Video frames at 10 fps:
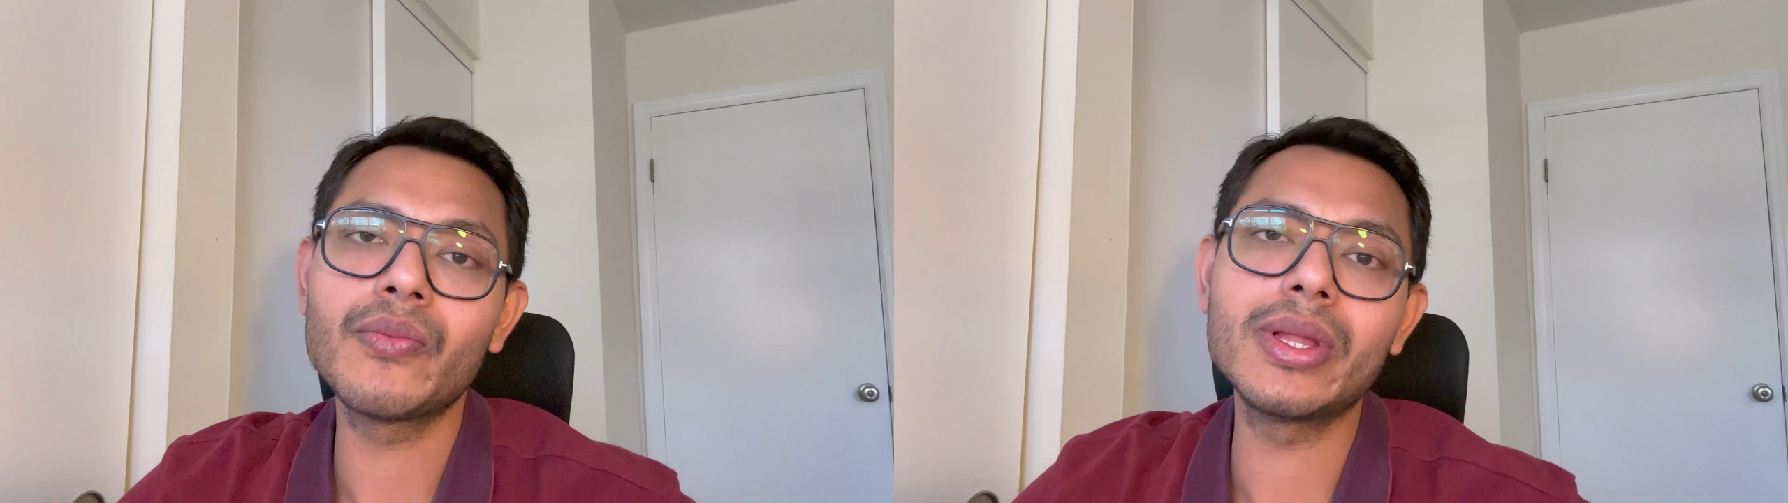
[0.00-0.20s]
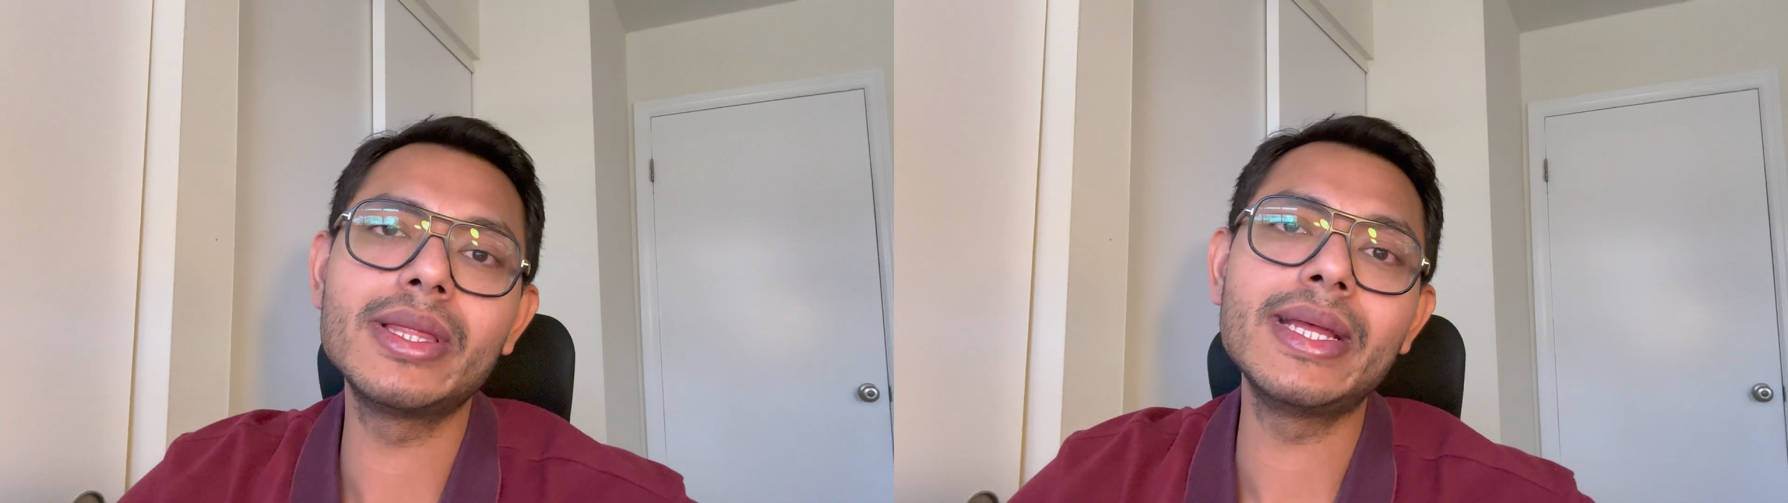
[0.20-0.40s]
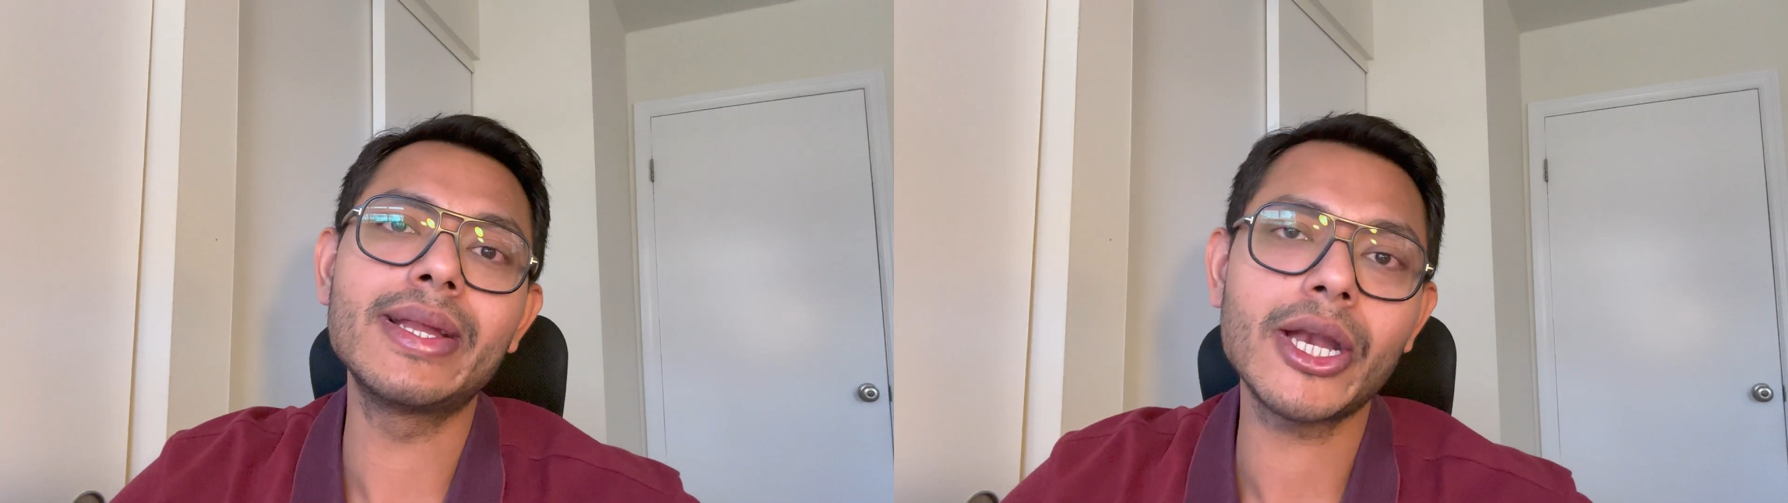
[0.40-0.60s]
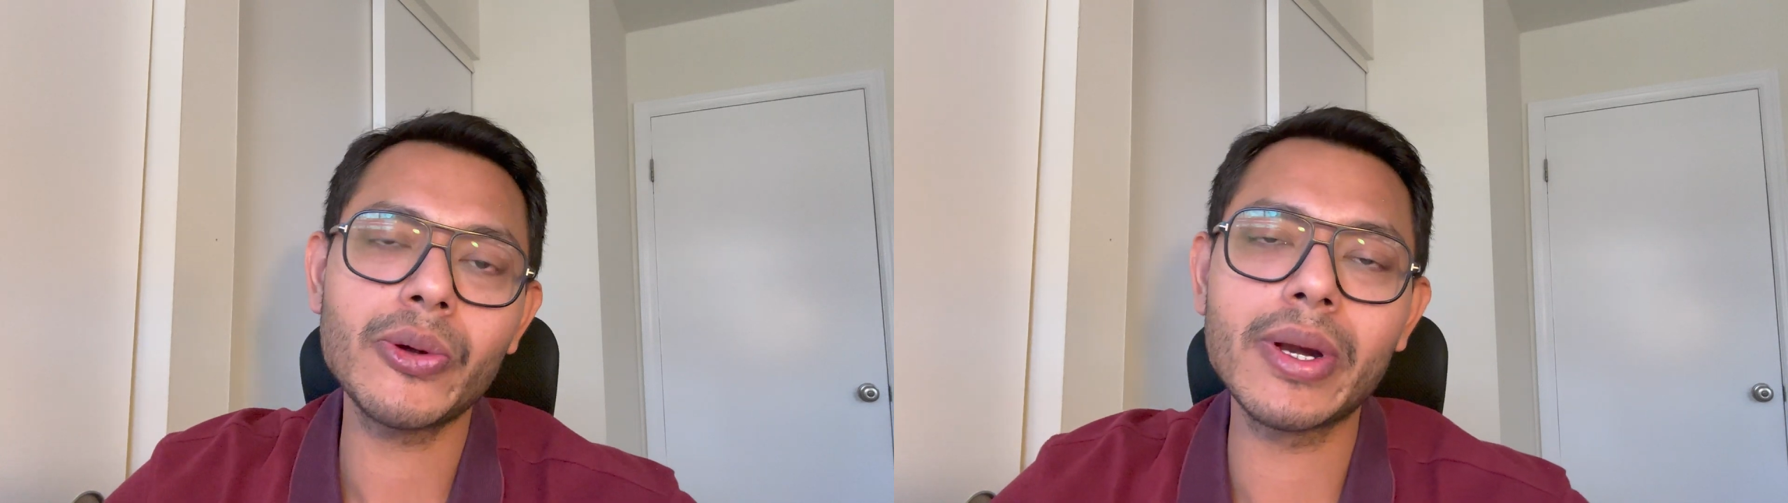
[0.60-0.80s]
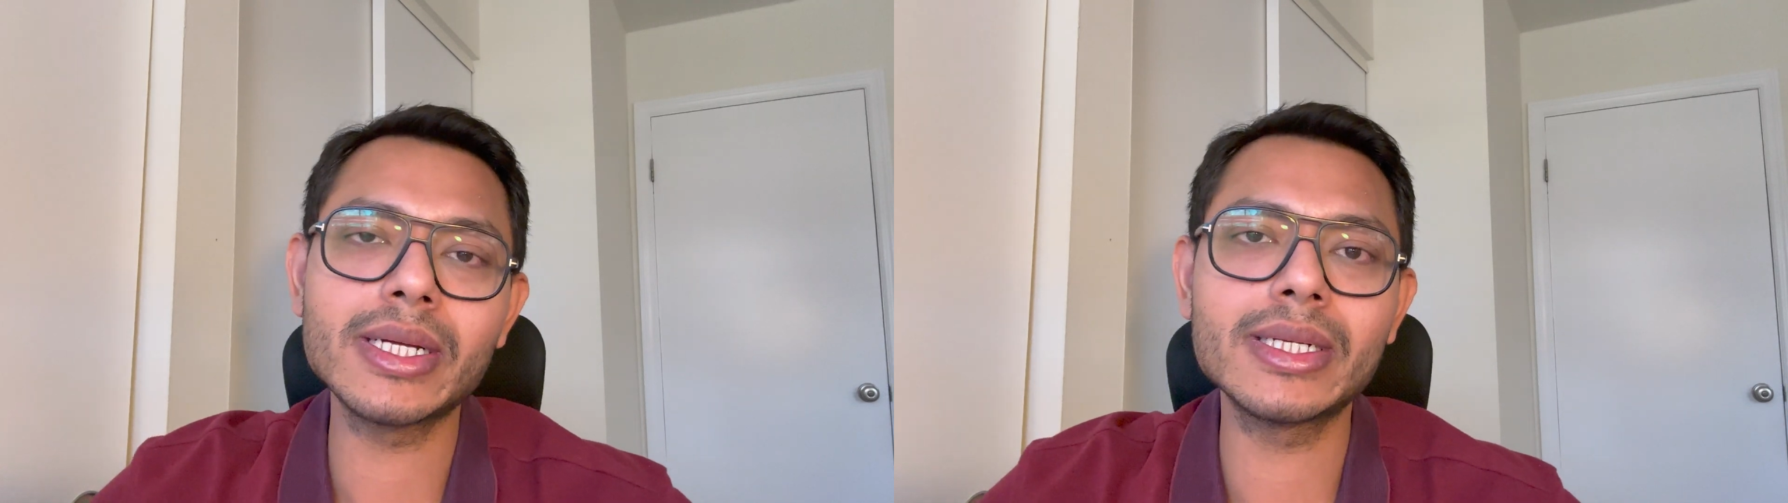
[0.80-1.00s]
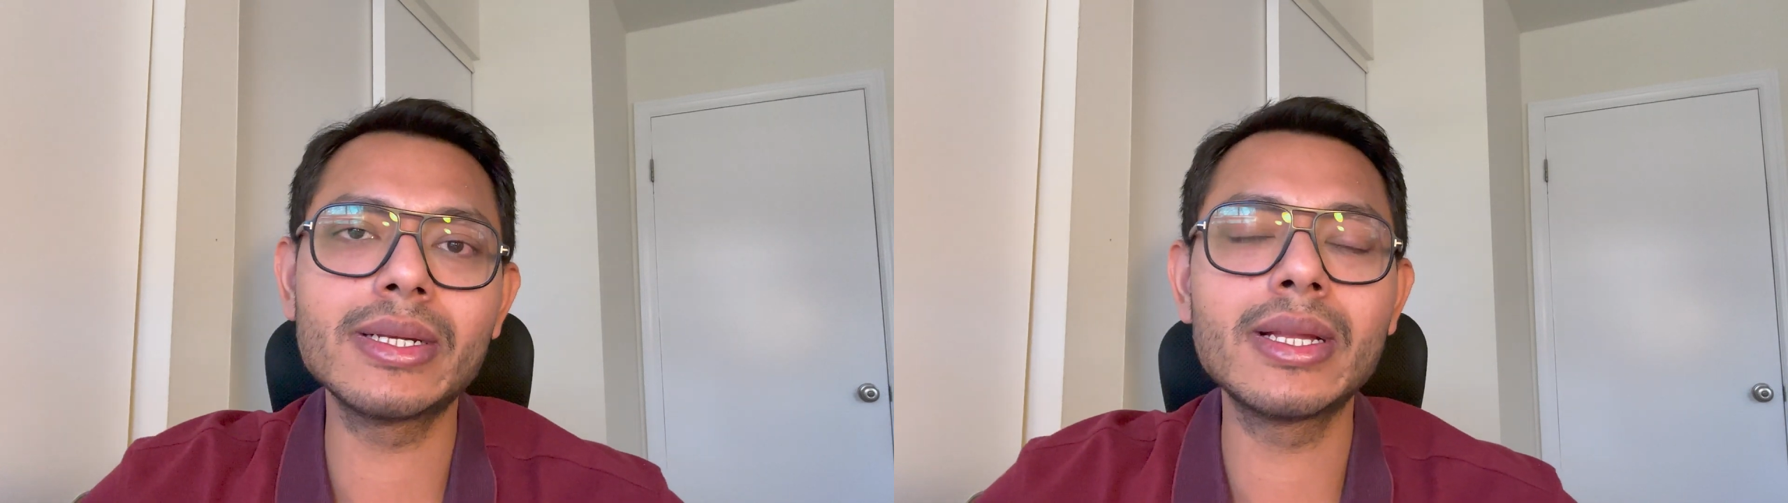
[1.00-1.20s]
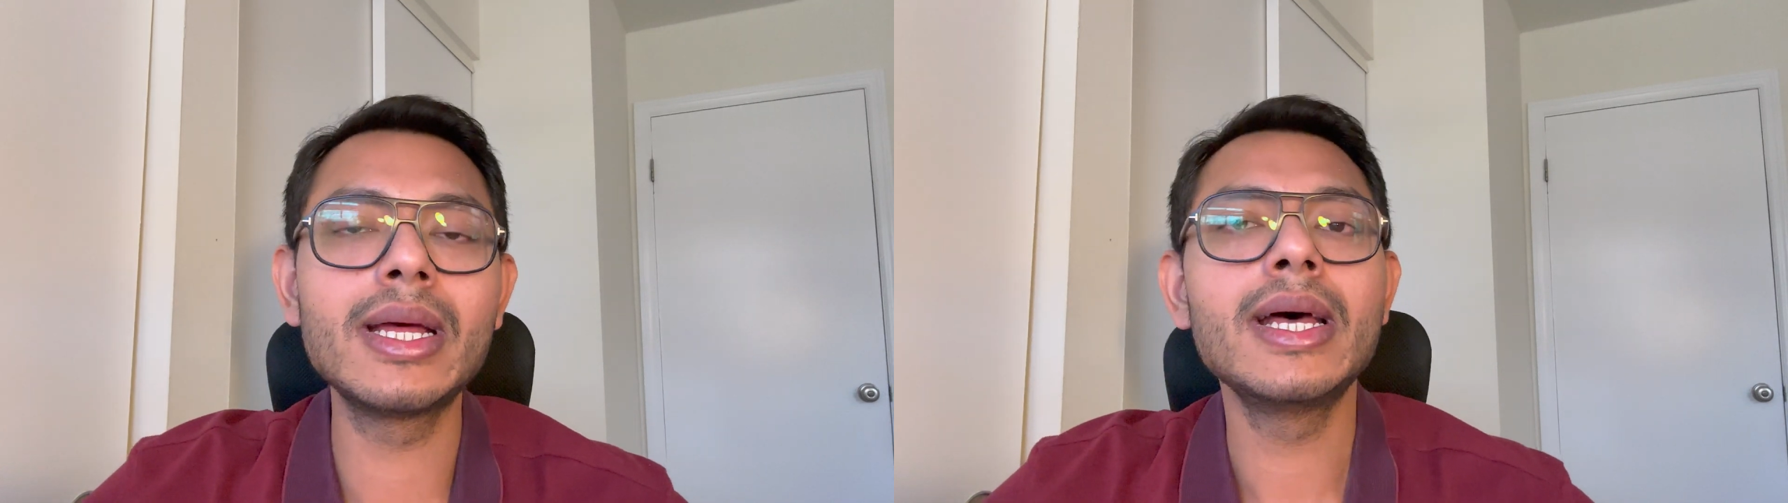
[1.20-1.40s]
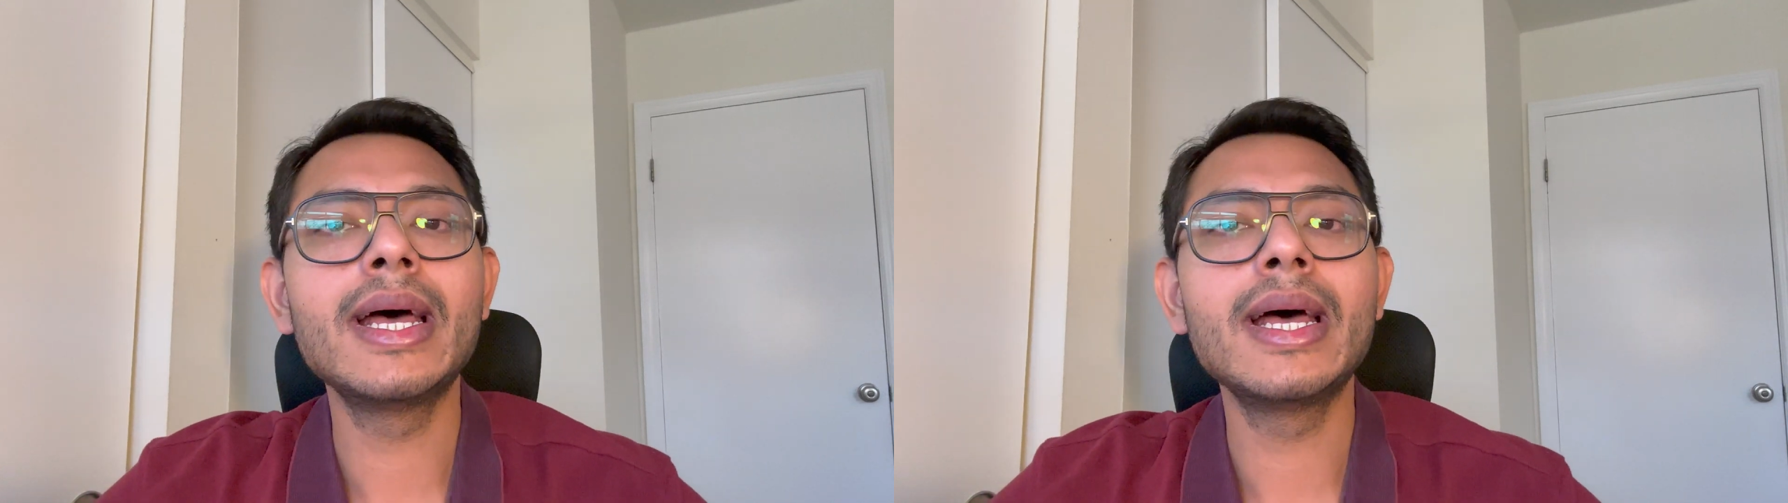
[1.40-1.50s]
with the retrogression